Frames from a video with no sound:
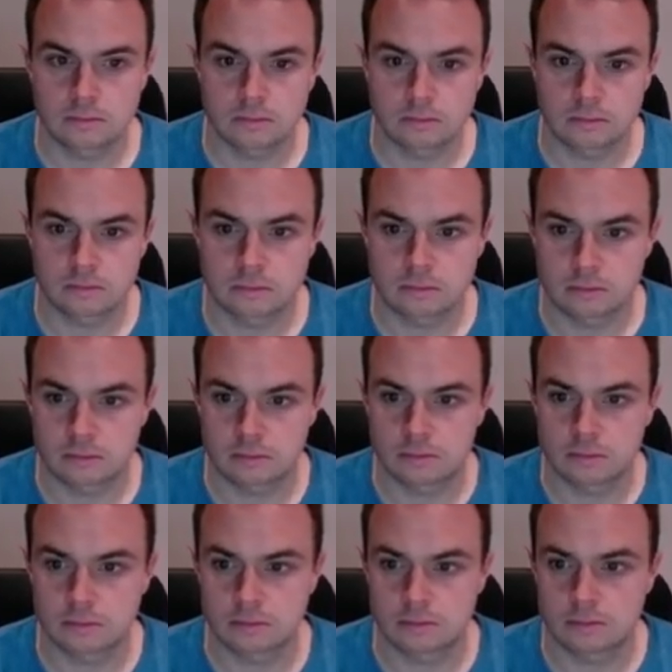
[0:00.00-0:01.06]

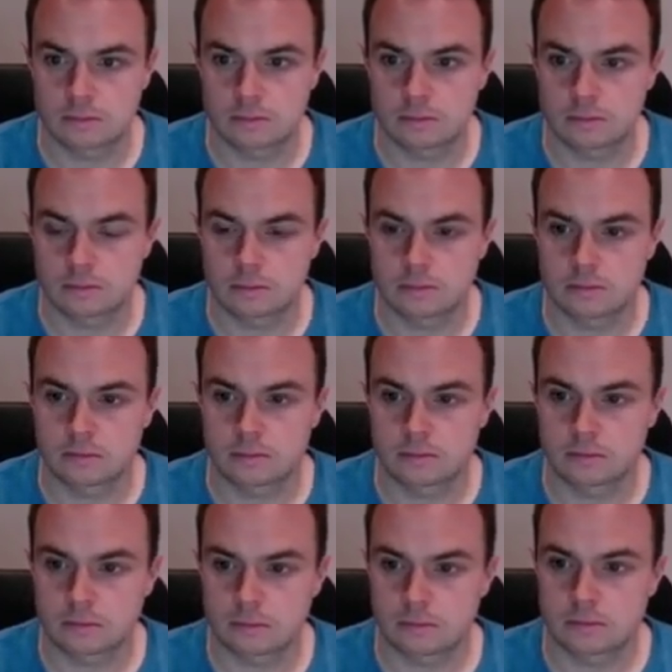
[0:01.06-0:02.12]

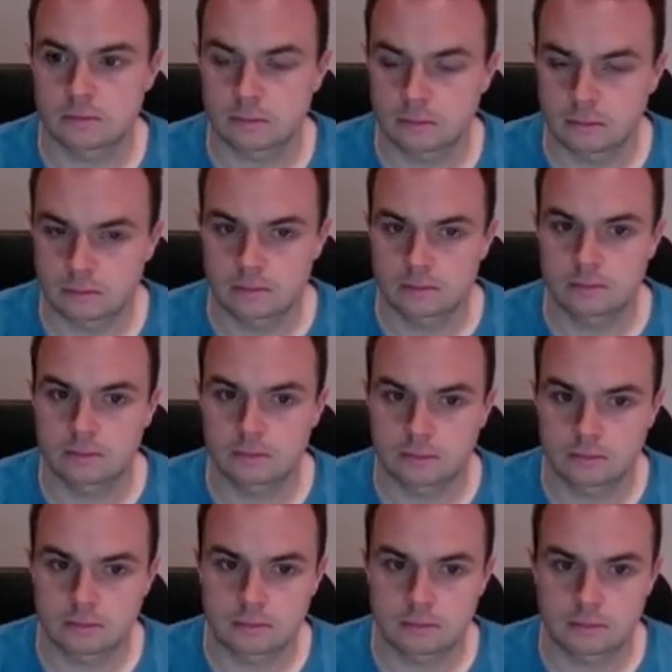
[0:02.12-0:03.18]

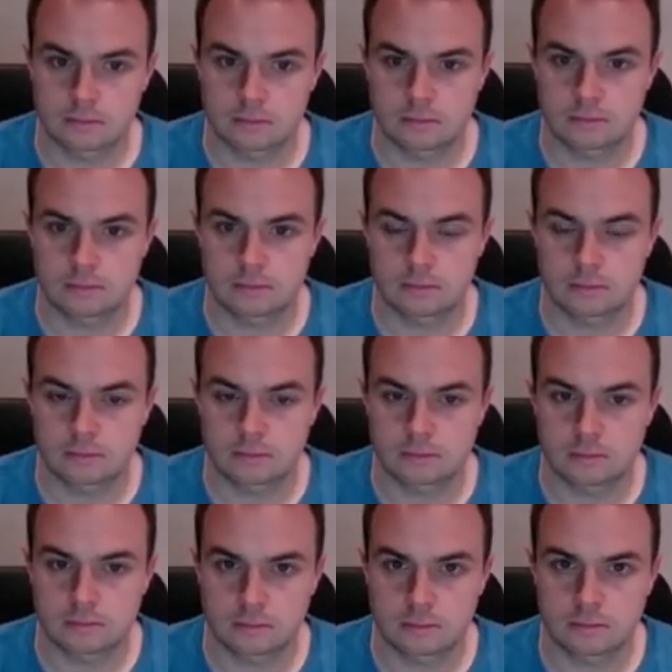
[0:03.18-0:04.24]

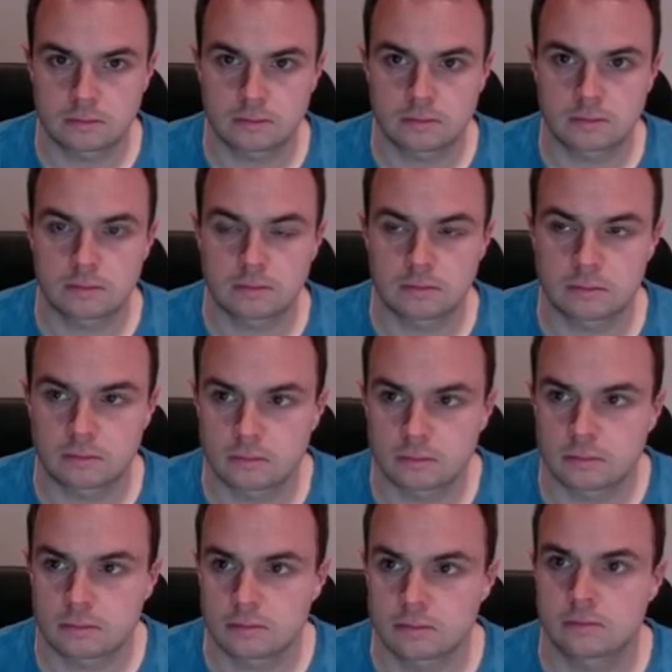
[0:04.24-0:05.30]

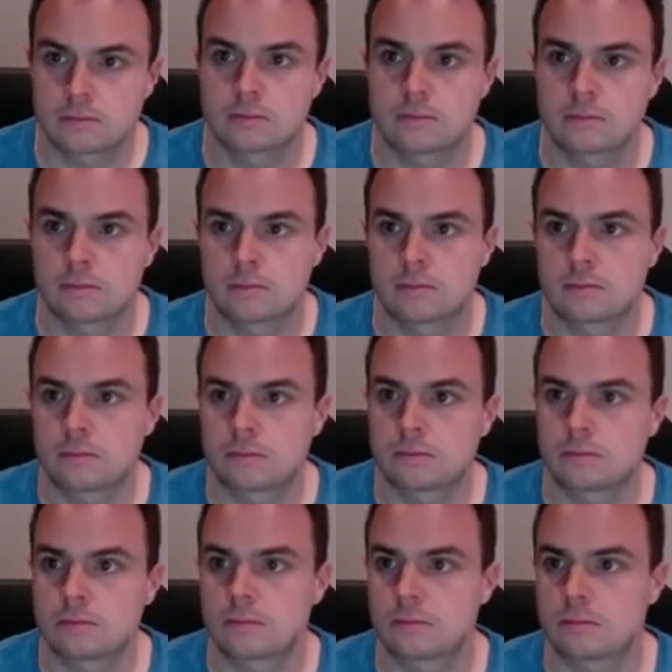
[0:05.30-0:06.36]

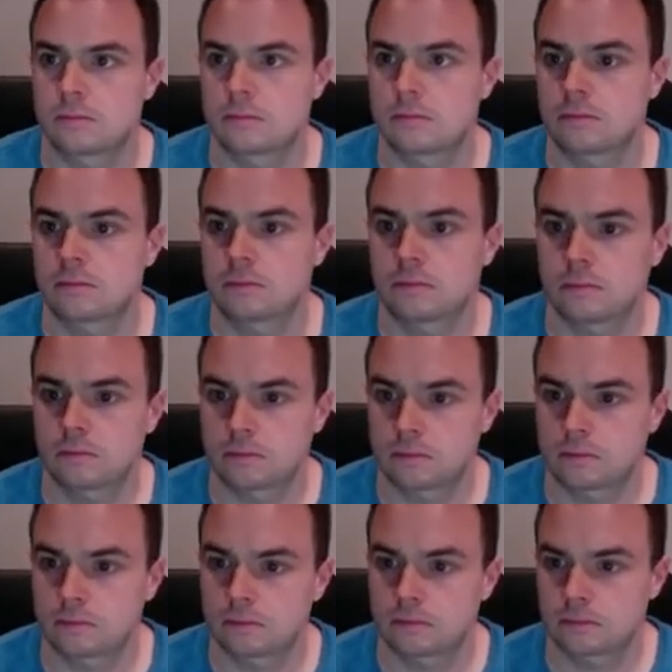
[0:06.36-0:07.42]

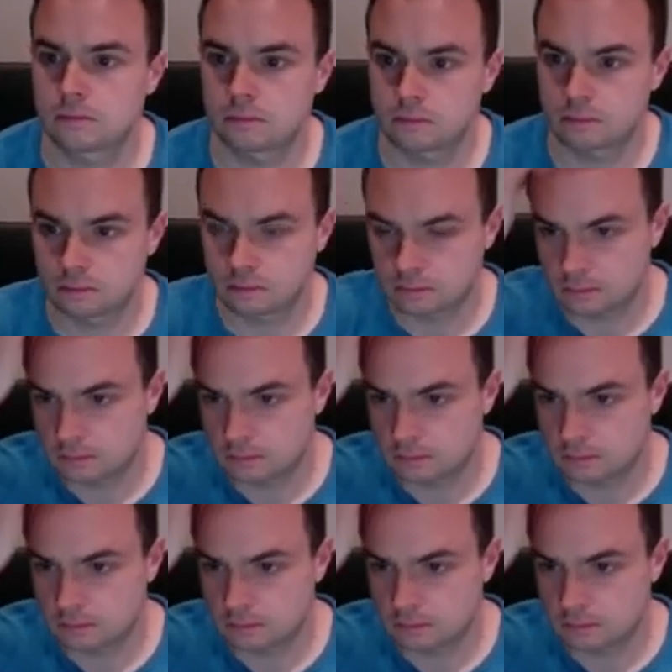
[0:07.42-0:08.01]
(not speaking)